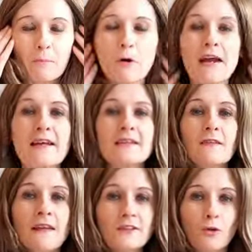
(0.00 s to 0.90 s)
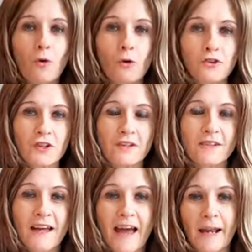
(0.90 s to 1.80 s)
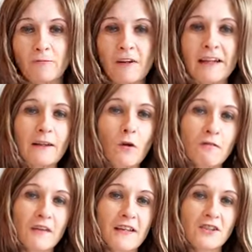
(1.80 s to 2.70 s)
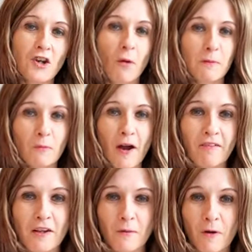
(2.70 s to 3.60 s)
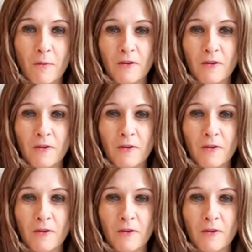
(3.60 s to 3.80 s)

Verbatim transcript: But isn't this gorgeous? And I'm really loving this top I'm wearing at the moment.